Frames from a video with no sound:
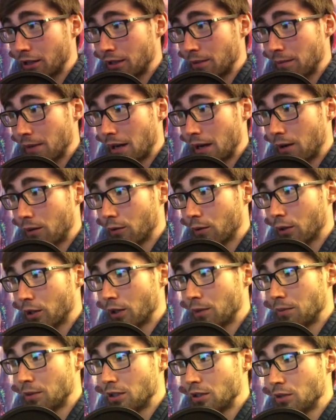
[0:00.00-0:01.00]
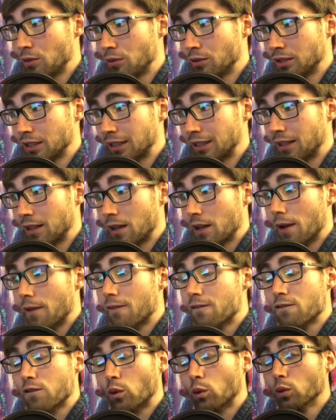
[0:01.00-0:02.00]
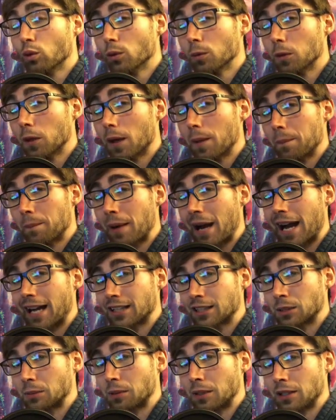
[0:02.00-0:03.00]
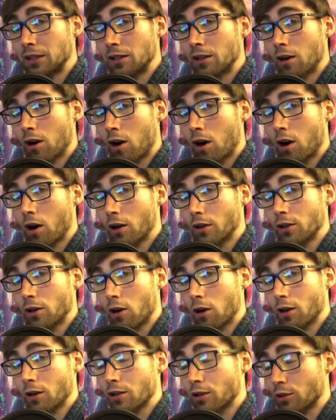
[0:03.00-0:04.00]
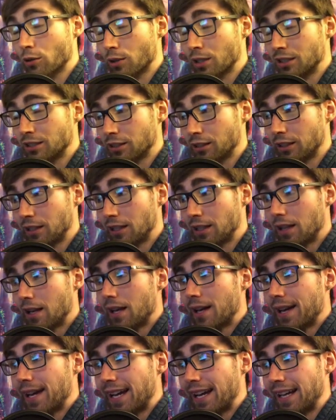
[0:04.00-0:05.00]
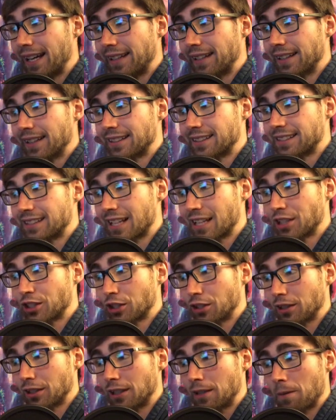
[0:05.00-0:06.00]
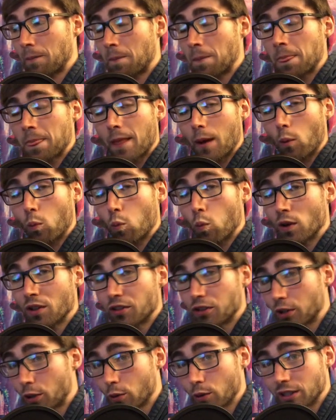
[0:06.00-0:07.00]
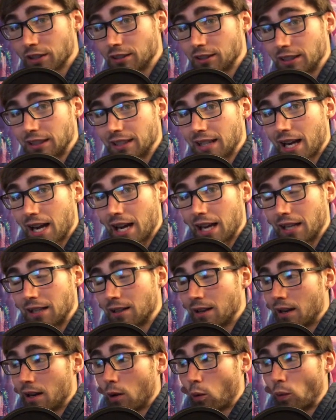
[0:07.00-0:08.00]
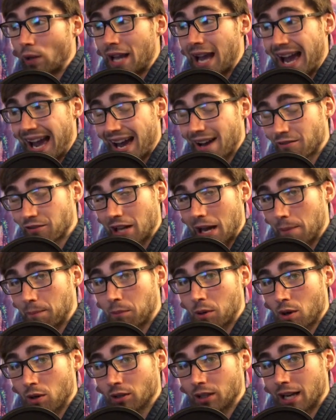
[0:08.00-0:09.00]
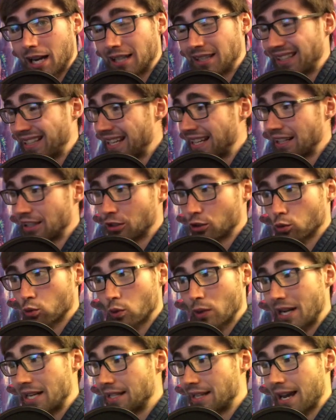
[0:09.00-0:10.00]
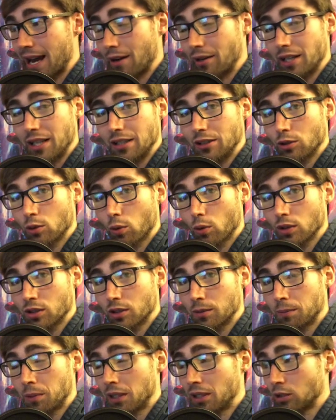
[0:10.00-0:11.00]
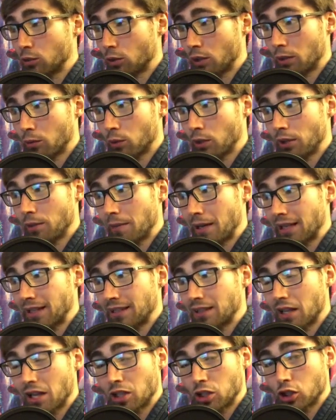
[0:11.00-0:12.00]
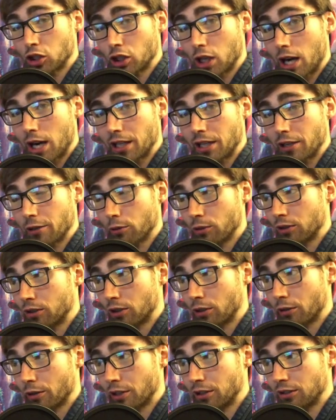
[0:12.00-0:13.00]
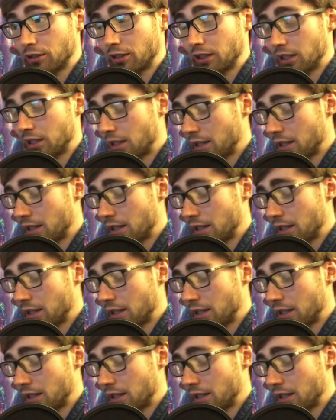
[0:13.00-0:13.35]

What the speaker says: about. We're going to be using full backspin on our Grizzly, and essentially with the Grizzly 9, we have that ball guide to get us right down in towards the pin, so we can really make a nice shot here with the Grizzly.